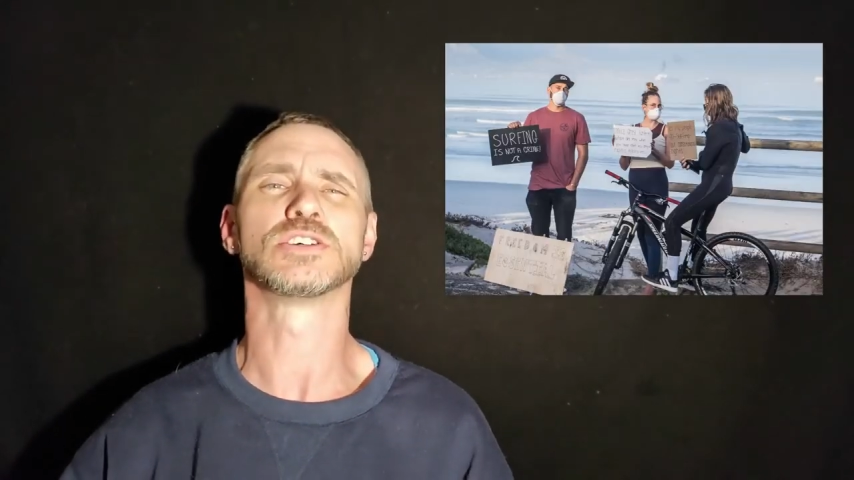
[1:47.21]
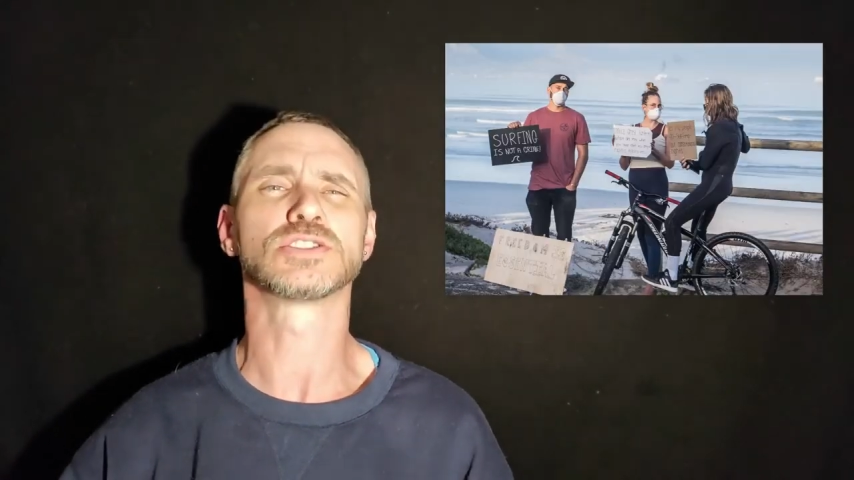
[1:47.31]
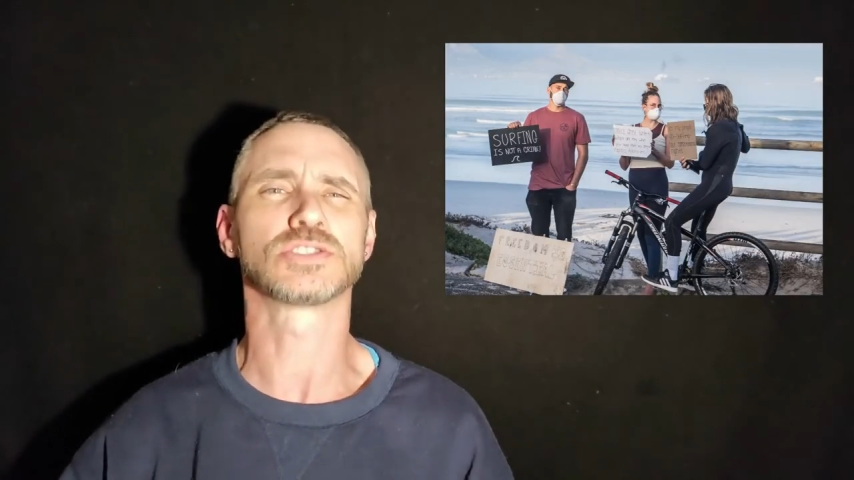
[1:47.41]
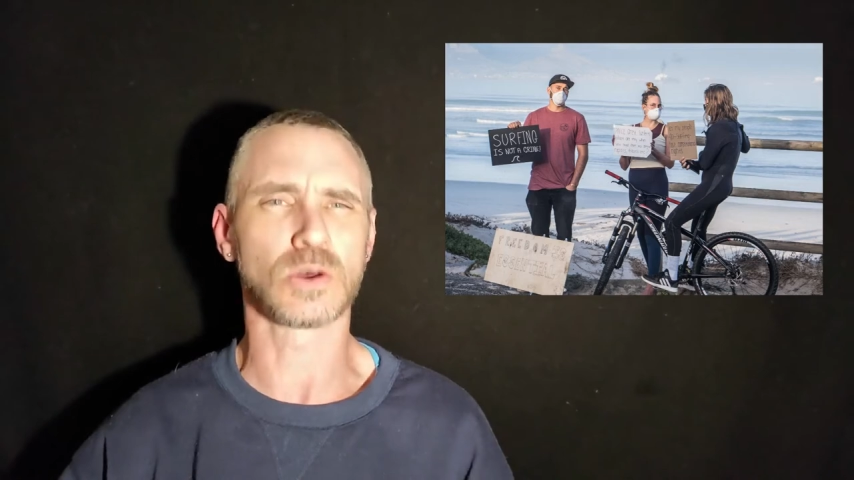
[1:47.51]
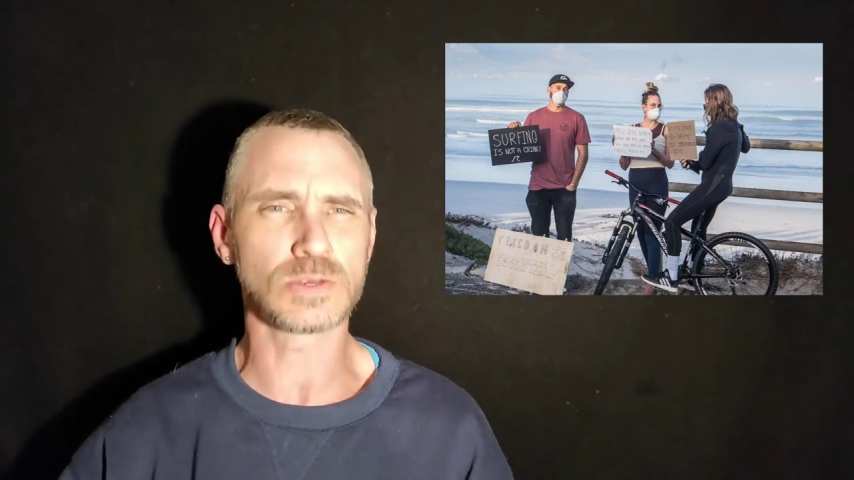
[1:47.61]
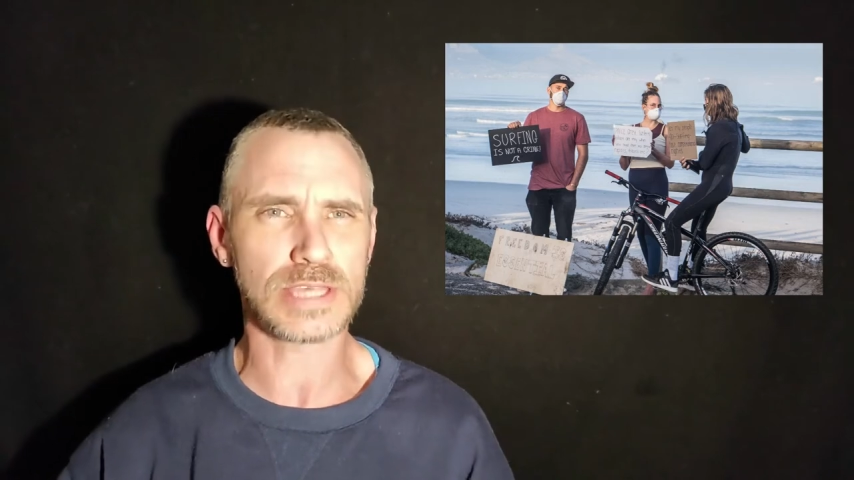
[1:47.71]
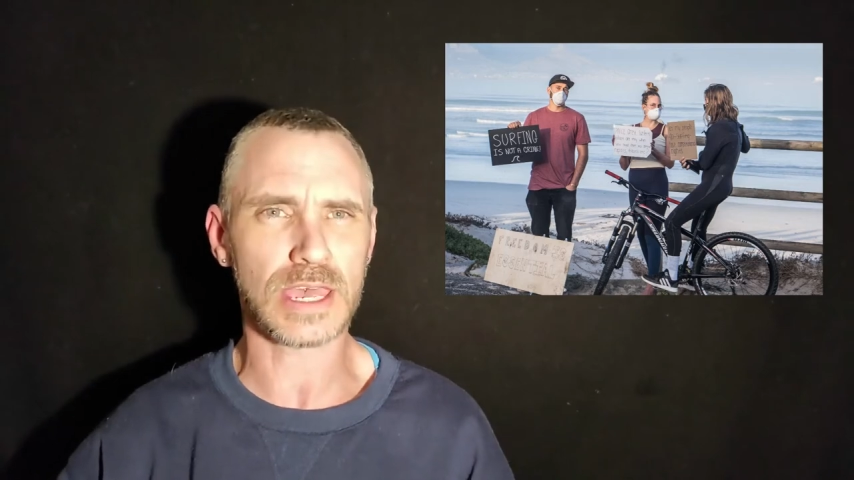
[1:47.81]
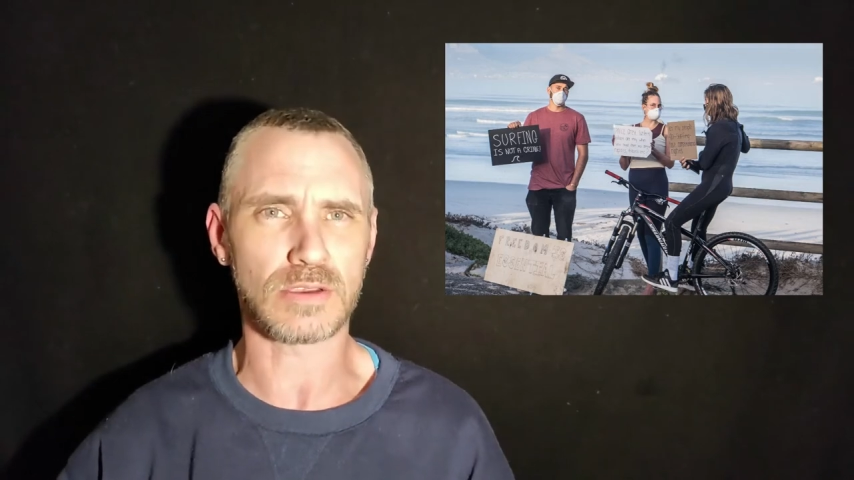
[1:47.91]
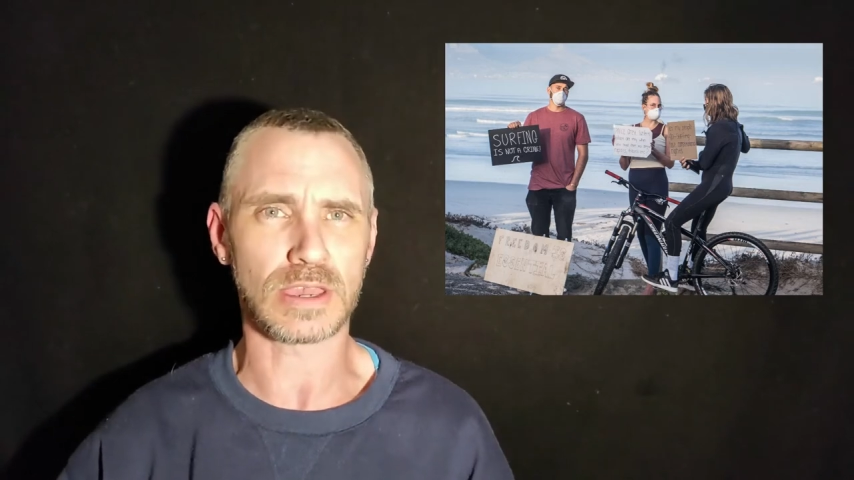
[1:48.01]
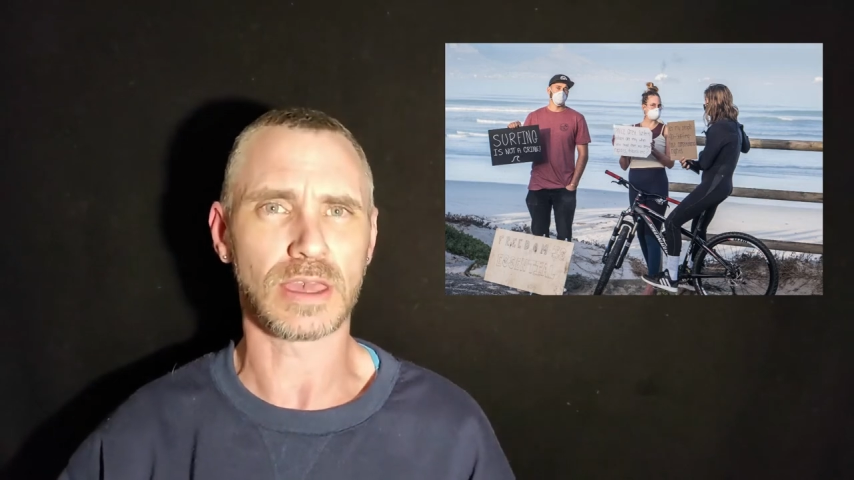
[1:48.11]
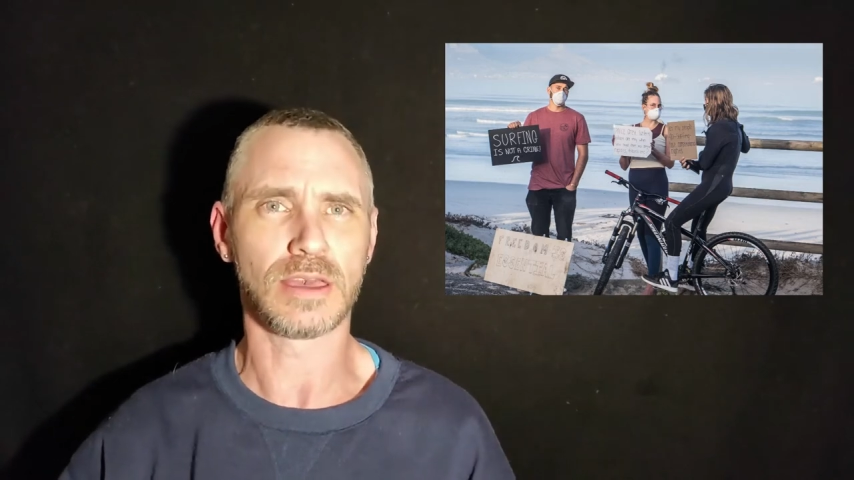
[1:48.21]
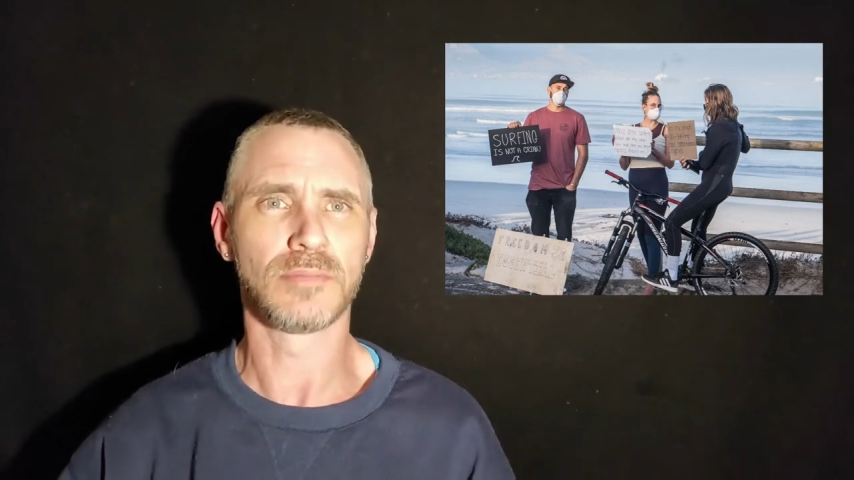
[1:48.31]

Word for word: so scary